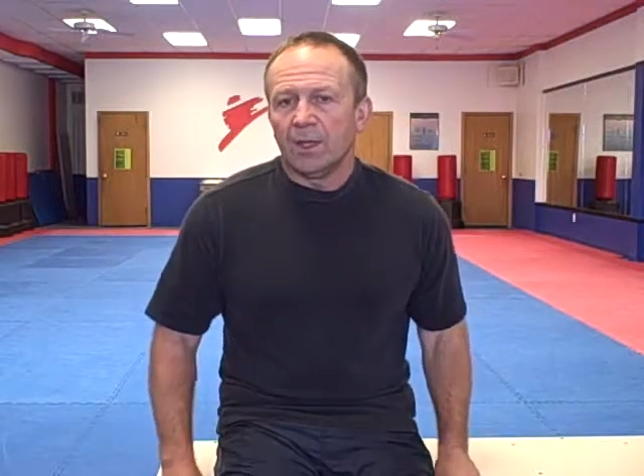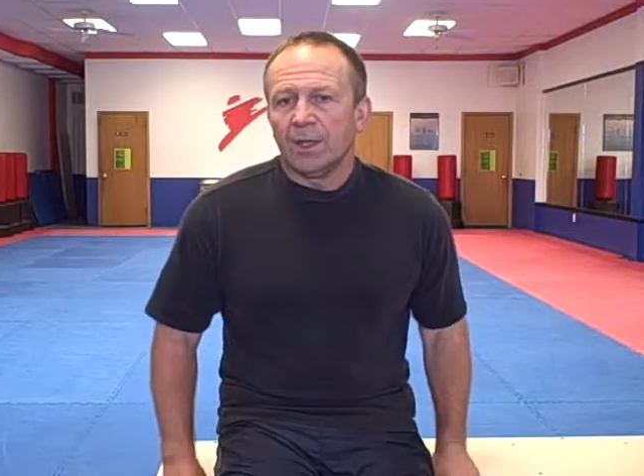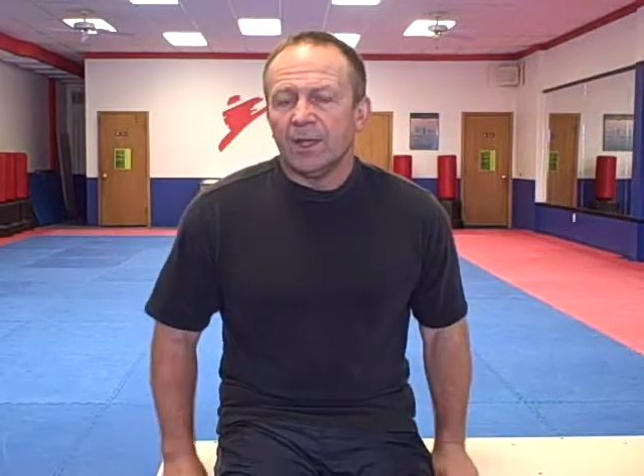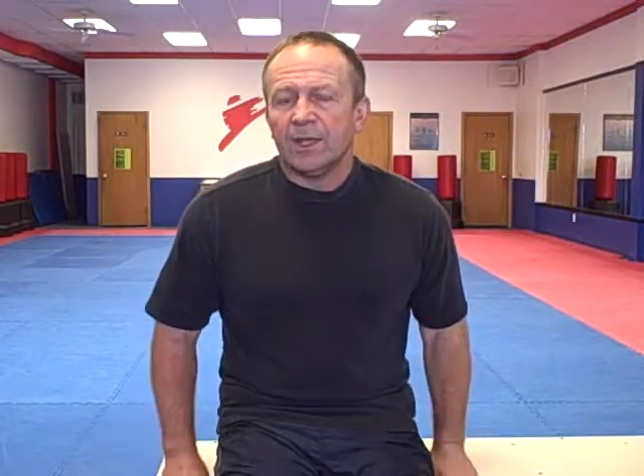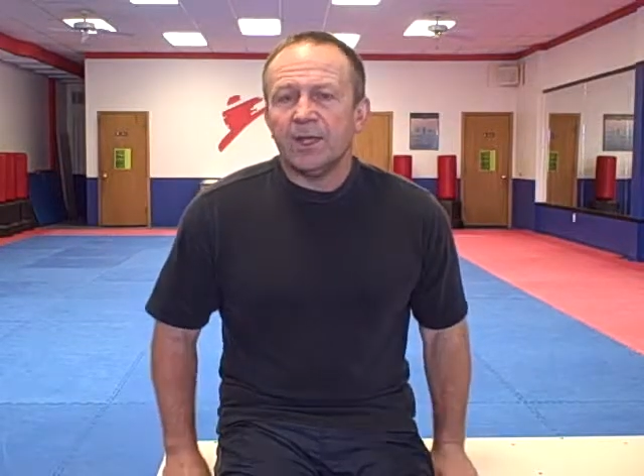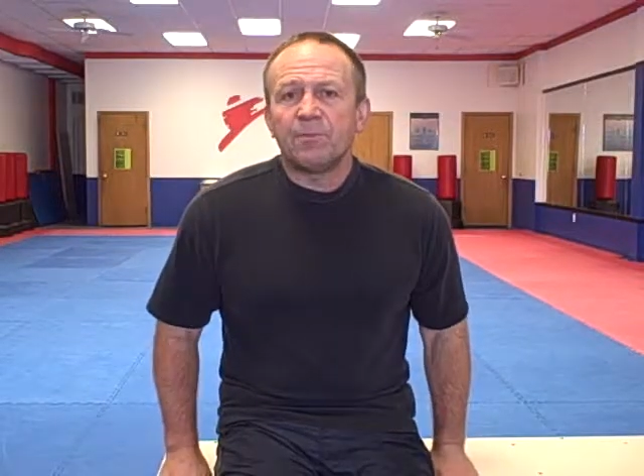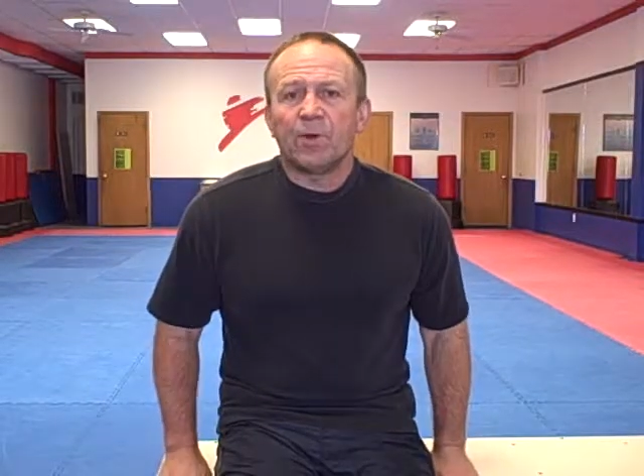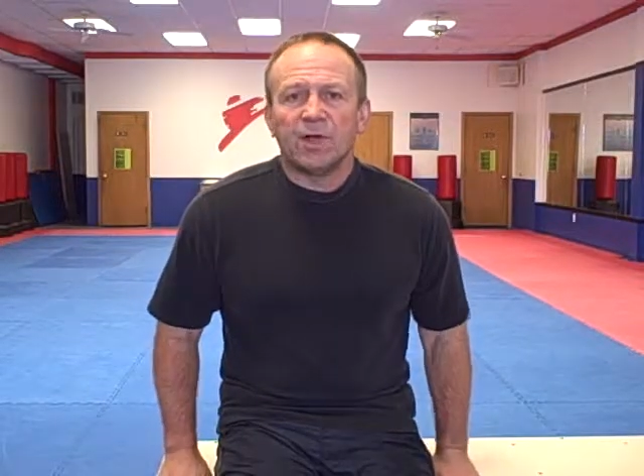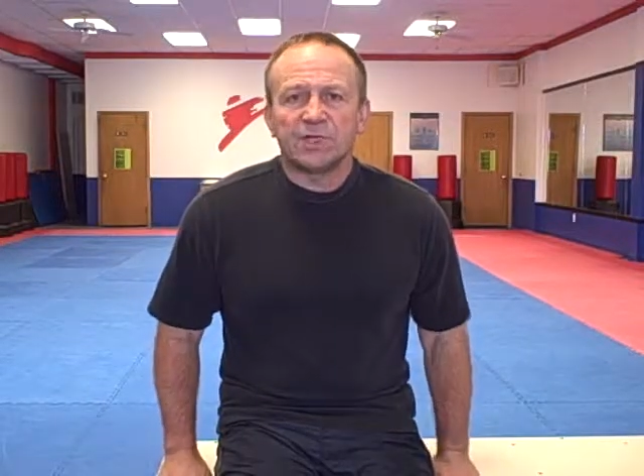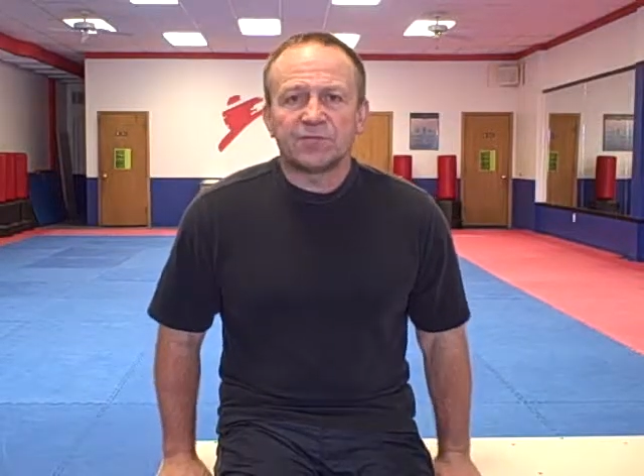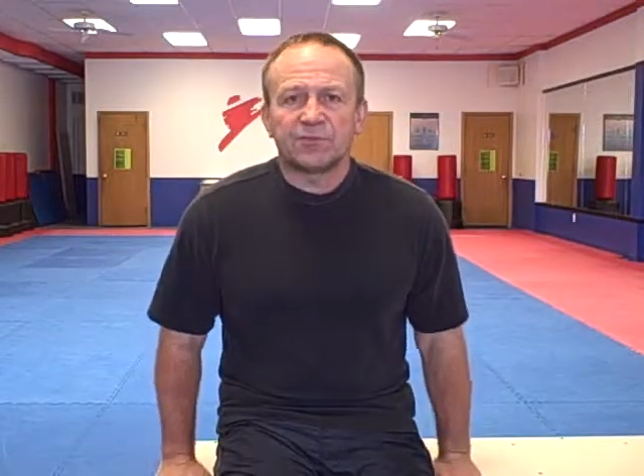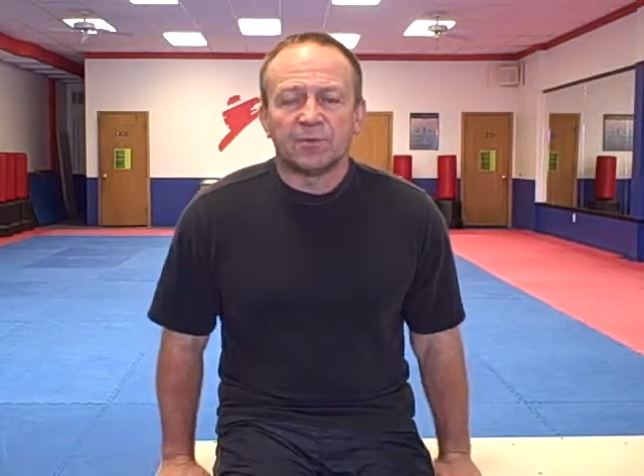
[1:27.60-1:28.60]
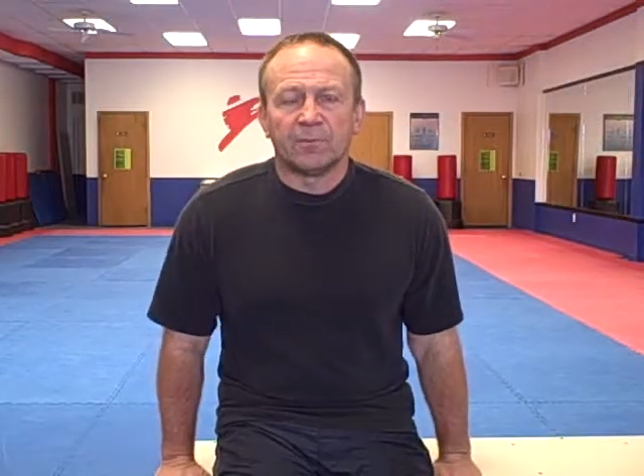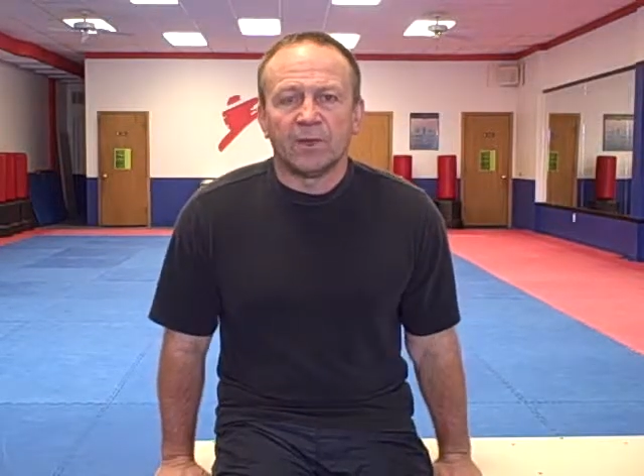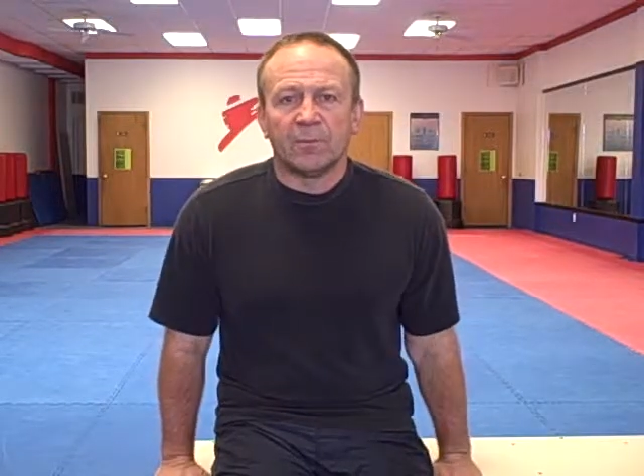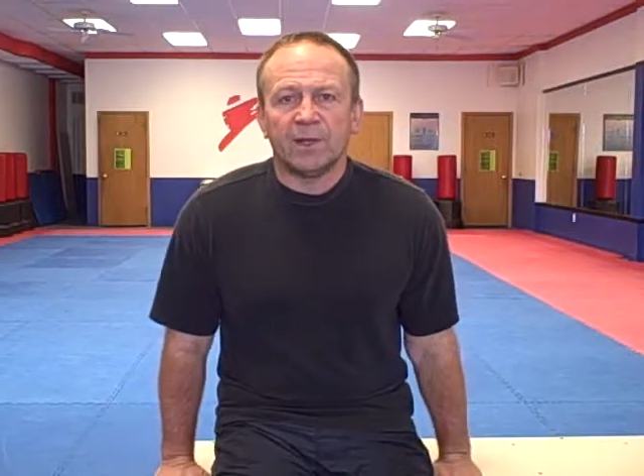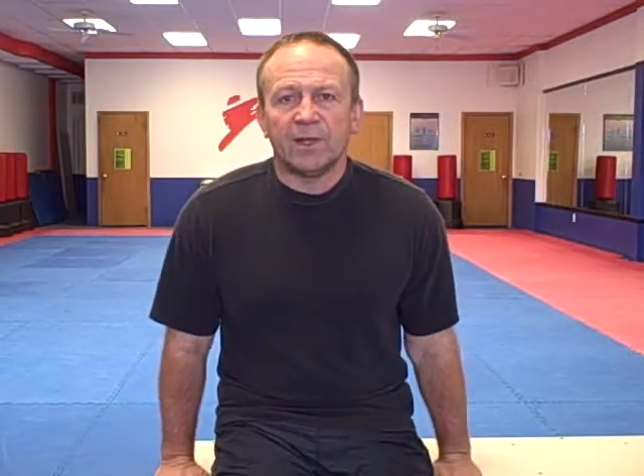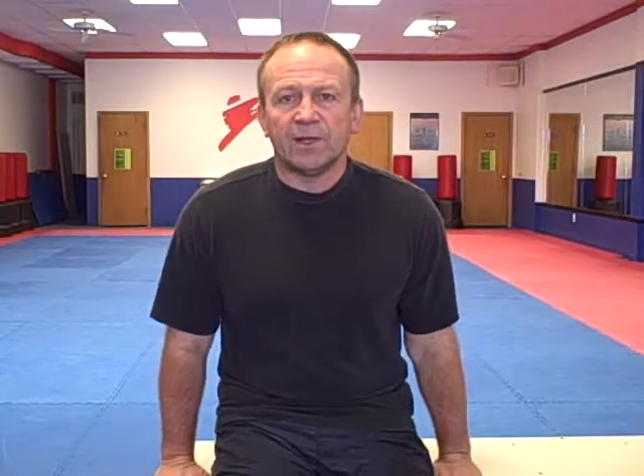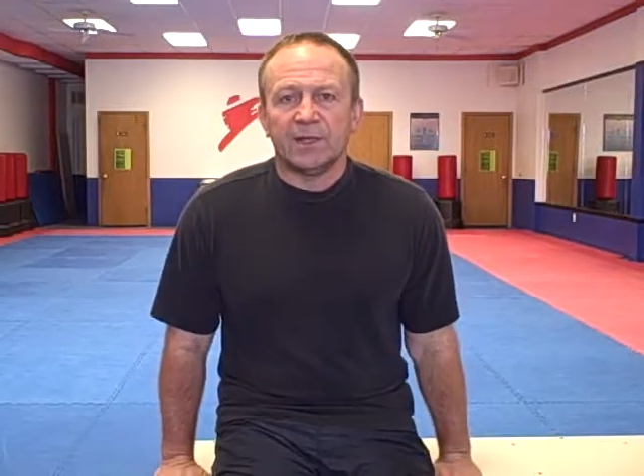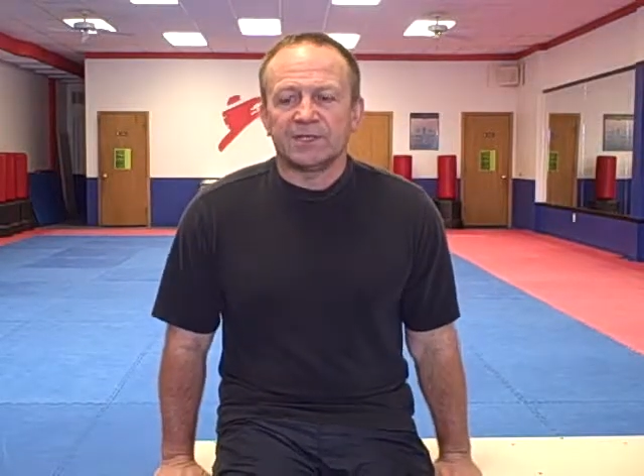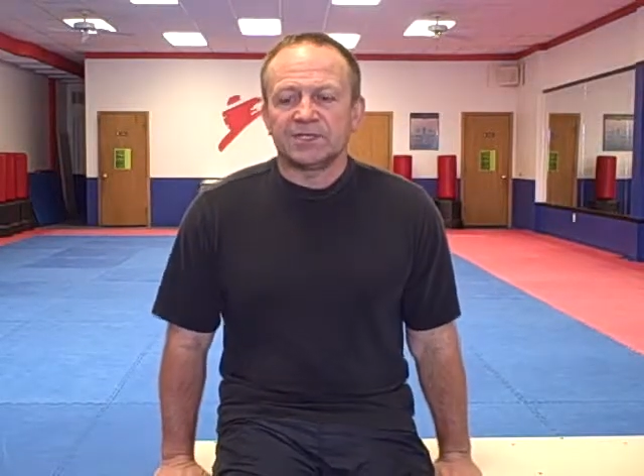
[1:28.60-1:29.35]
And he paused for a moment, and he